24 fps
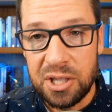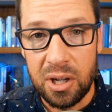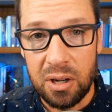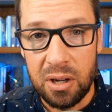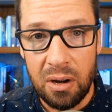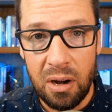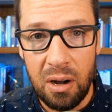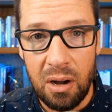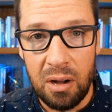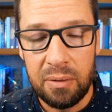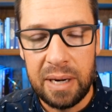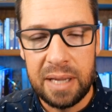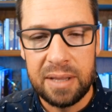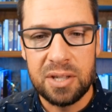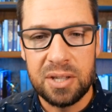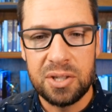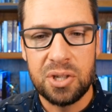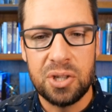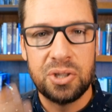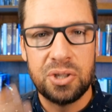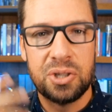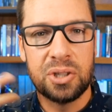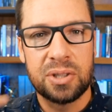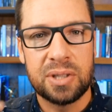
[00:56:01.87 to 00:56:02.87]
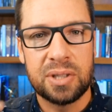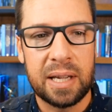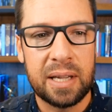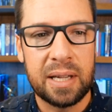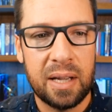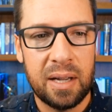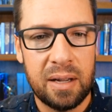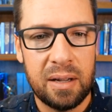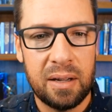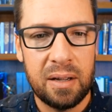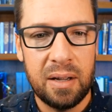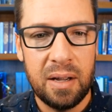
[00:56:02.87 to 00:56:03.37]
at all, right? This is just like
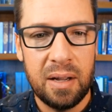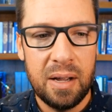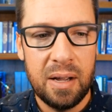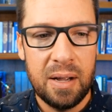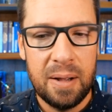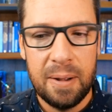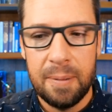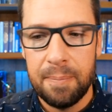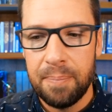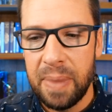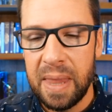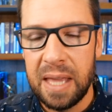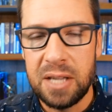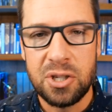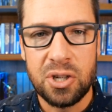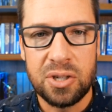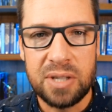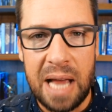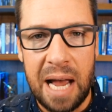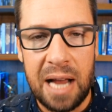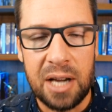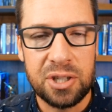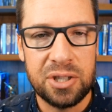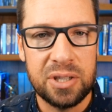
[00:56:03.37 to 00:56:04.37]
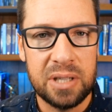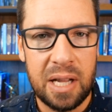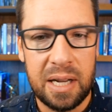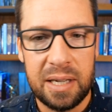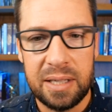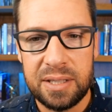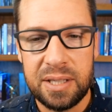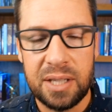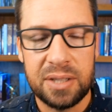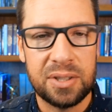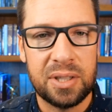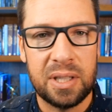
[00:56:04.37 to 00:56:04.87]
a, it's just action at a
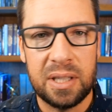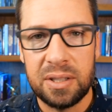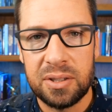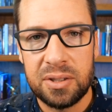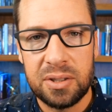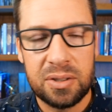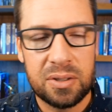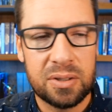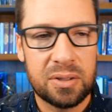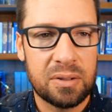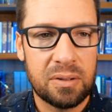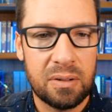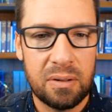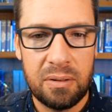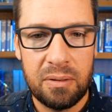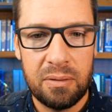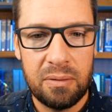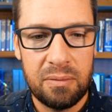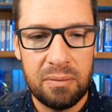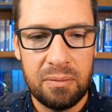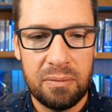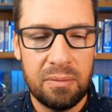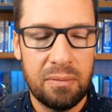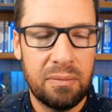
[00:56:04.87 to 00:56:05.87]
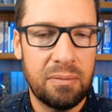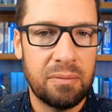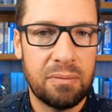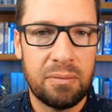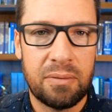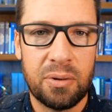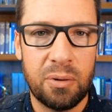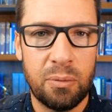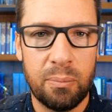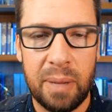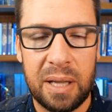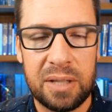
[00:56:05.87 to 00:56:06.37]
distance
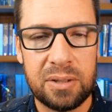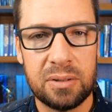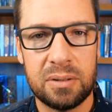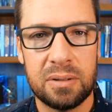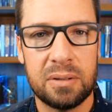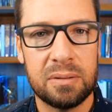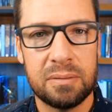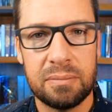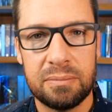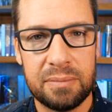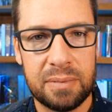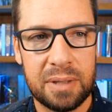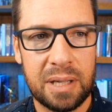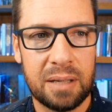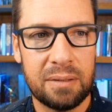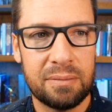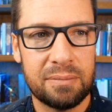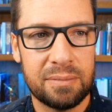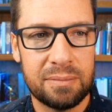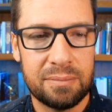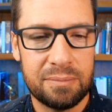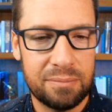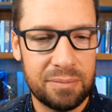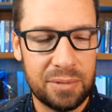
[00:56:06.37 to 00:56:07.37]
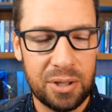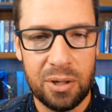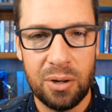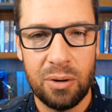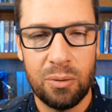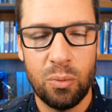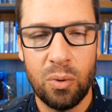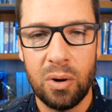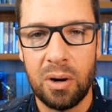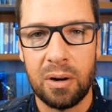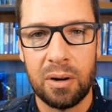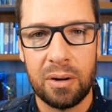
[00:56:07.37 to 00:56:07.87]
through mental, you know,
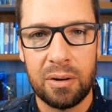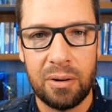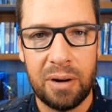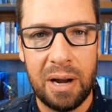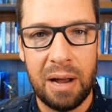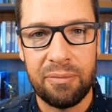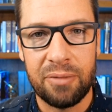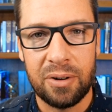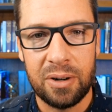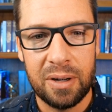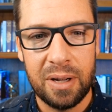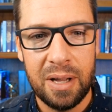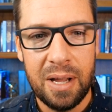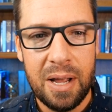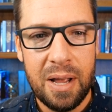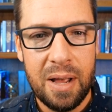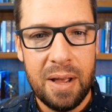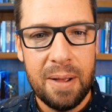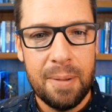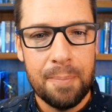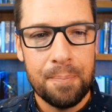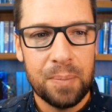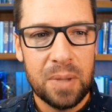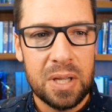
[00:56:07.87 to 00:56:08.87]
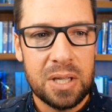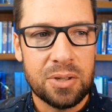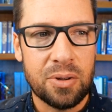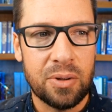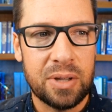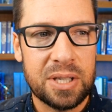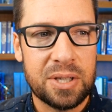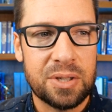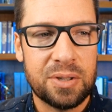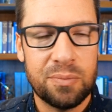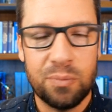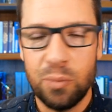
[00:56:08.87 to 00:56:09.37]
work or effort. So
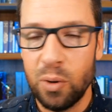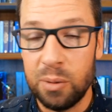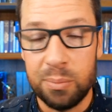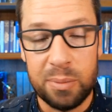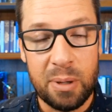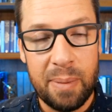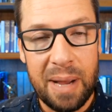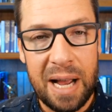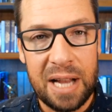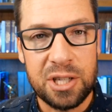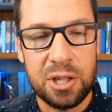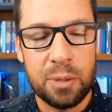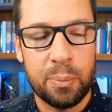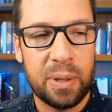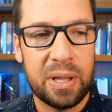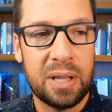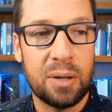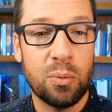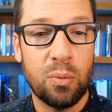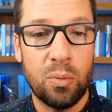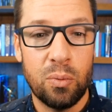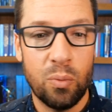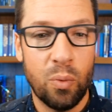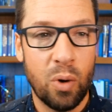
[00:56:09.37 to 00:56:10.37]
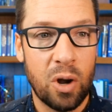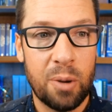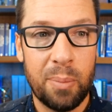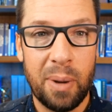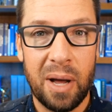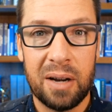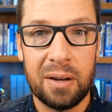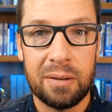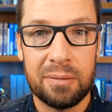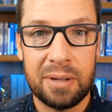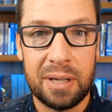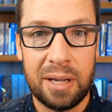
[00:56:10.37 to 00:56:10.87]
this wouldn't be magic. But then what
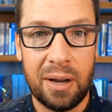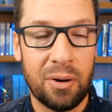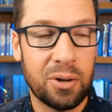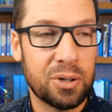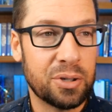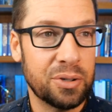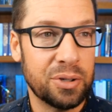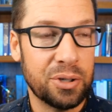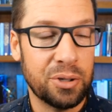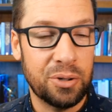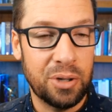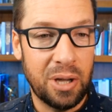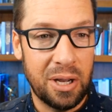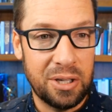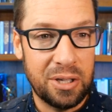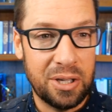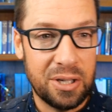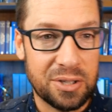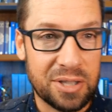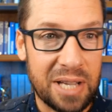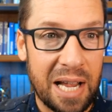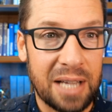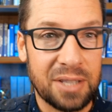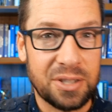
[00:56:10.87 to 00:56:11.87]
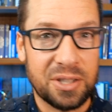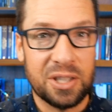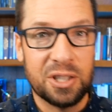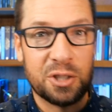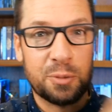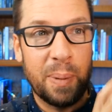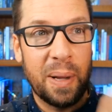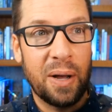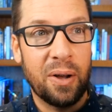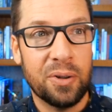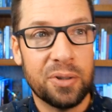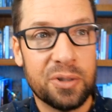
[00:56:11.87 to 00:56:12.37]
about a character and he's casting a
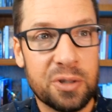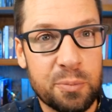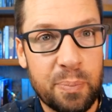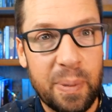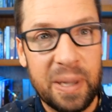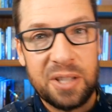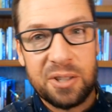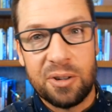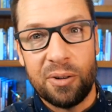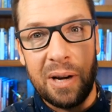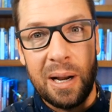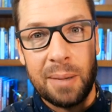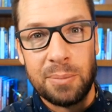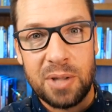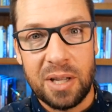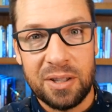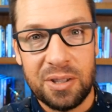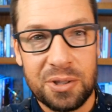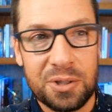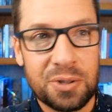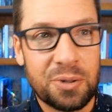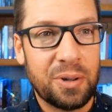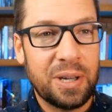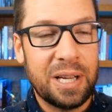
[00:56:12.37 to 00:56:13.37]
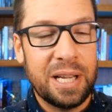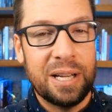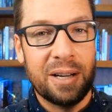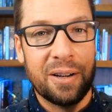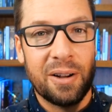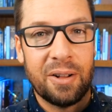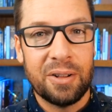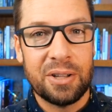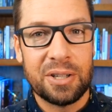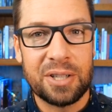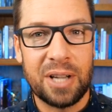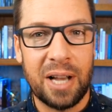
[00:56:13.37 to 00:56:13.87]
spell and there's pentagrams on the screen and
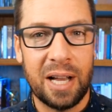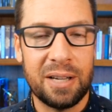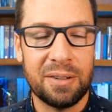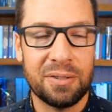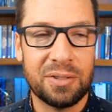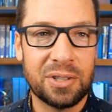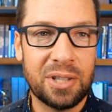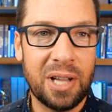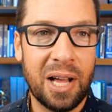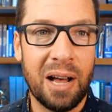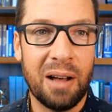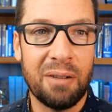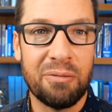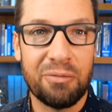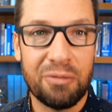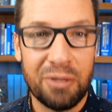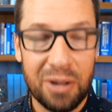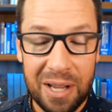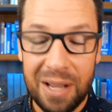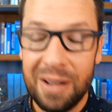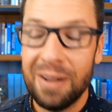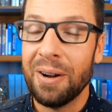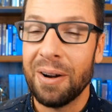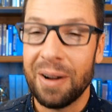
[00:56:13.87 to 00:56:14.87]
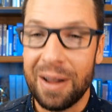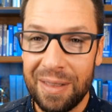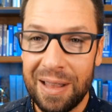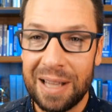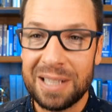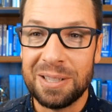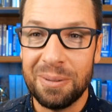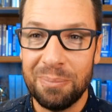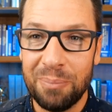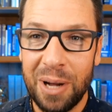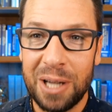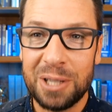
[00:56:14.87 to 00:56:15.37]
all this kind of stuff? Okay, that's
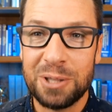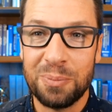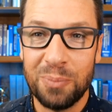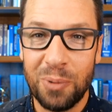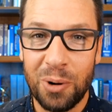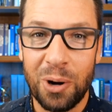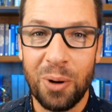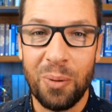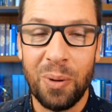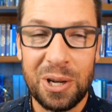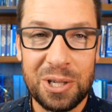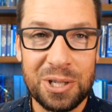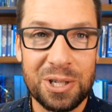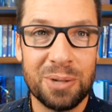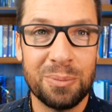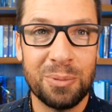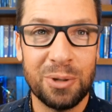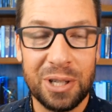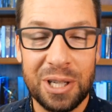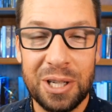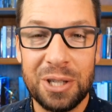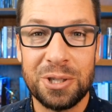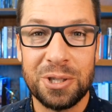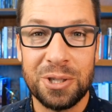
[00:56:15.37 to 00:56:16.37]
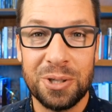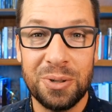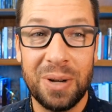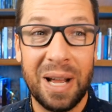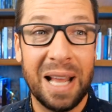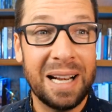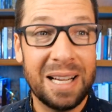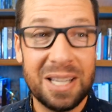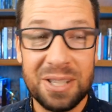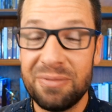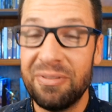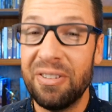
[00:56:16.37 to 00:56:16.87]
a much more questionable issue.
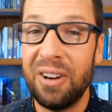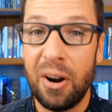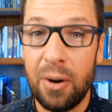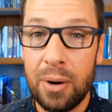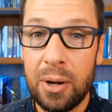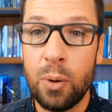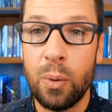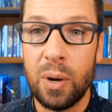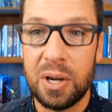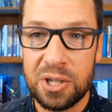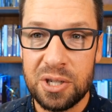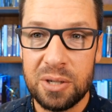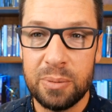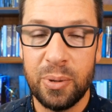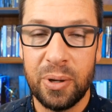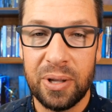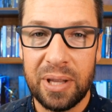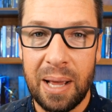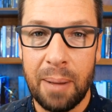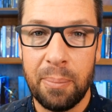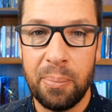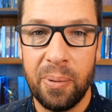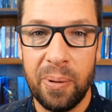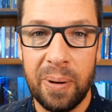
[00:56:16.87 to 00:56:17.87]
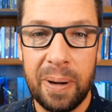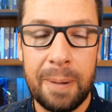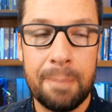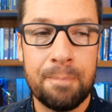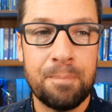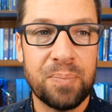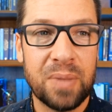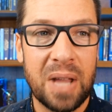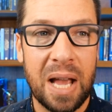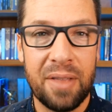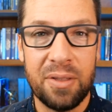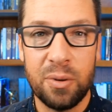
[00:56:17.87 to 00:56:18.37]
And it is very questionable at that point.
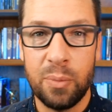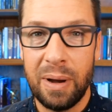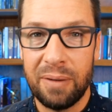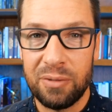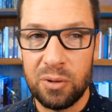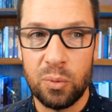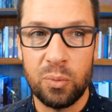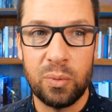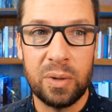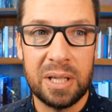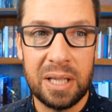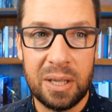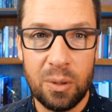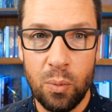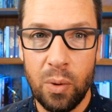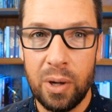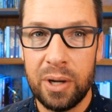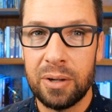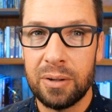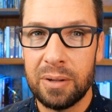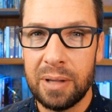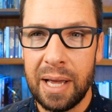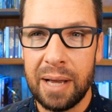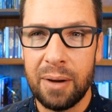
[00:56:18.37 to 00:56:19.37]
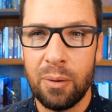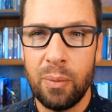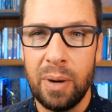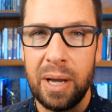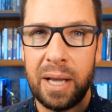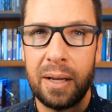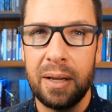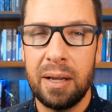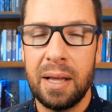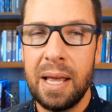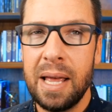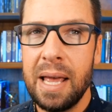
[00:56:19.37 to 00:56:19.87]
I think we have to really wonder, like,
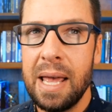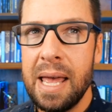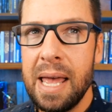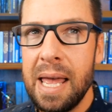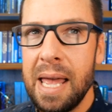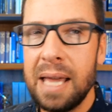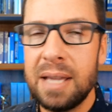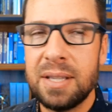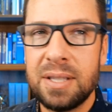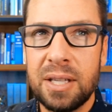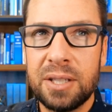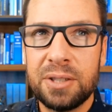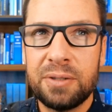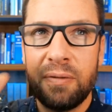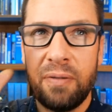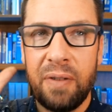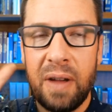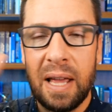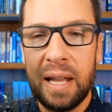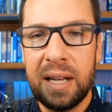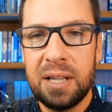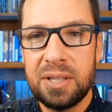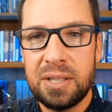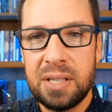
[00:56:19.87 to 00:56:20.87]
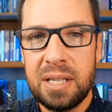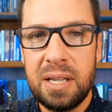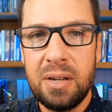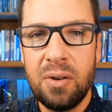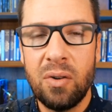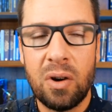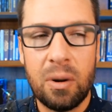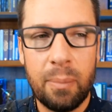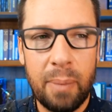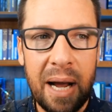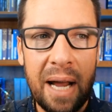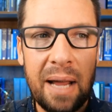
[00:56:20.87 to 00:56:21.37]
wait, is this fantasy,
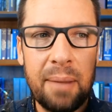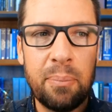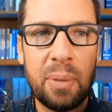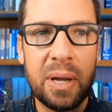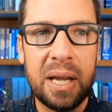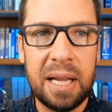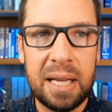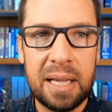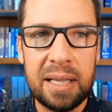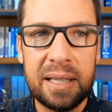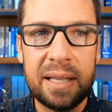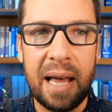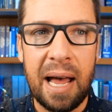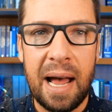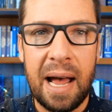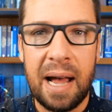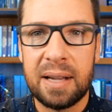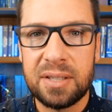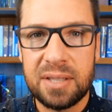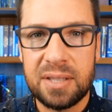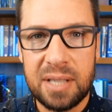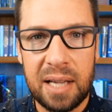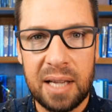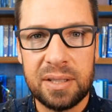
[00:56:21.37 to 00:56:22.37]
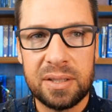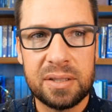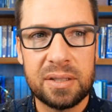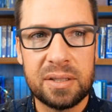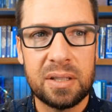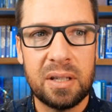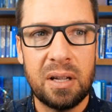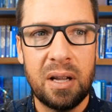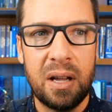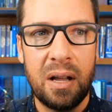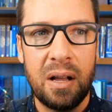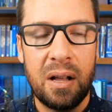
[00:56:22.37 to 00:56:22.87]
or am I beginning to access,
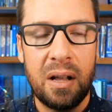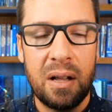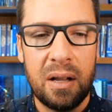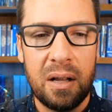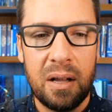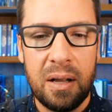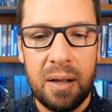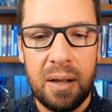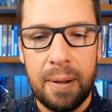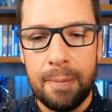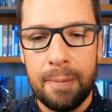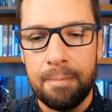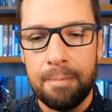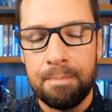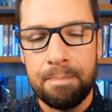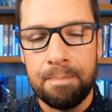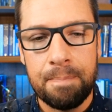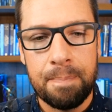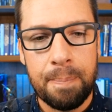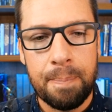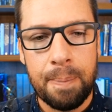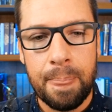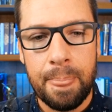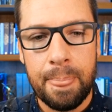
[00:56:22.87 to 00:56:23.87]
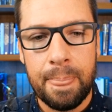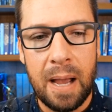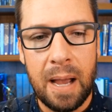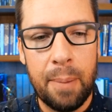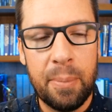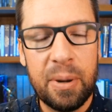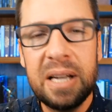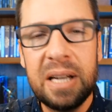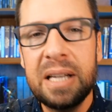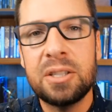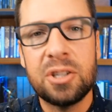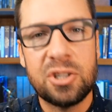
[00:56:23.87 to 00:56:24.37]
I'm
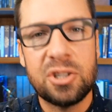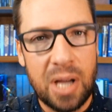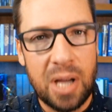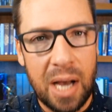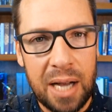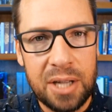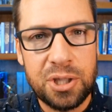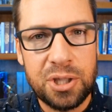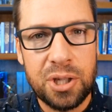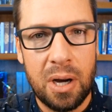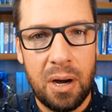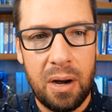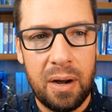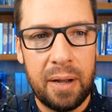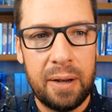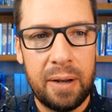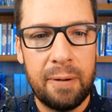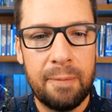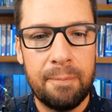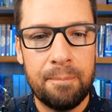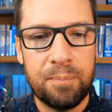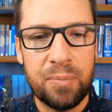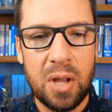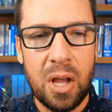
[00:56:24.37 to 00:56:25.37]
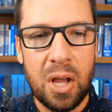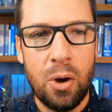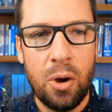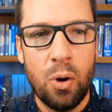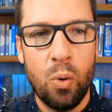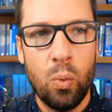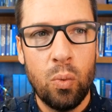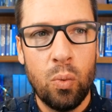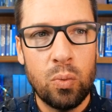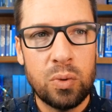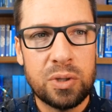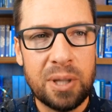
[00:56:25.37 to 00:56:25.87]
beginning to touch on
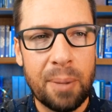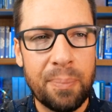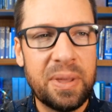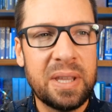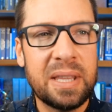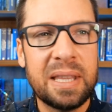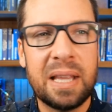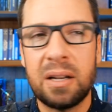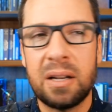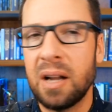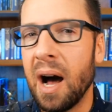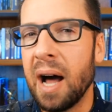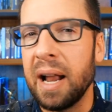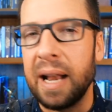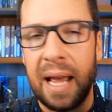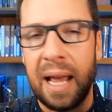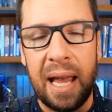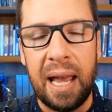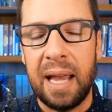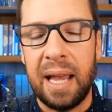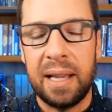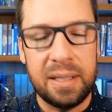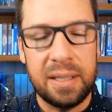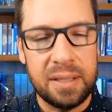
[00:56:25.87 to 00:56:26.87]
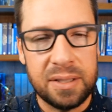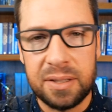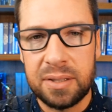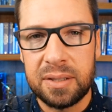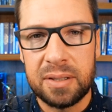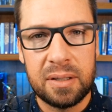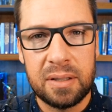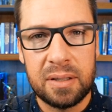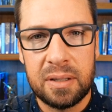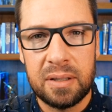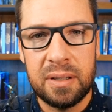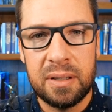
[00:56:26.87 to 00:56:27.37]
something that God hates,
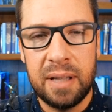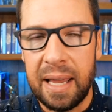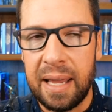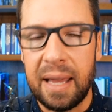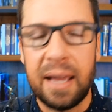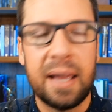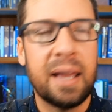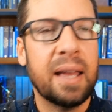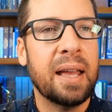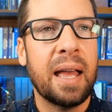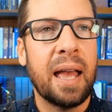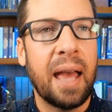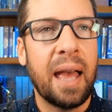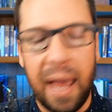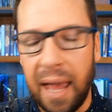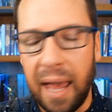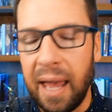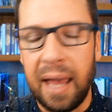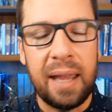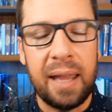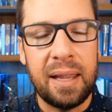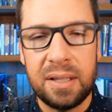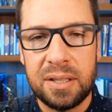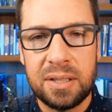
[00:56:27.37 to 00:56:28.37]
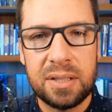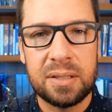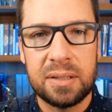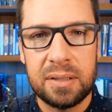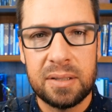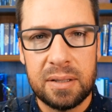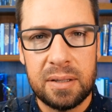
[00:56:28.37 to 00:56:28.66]
like hates.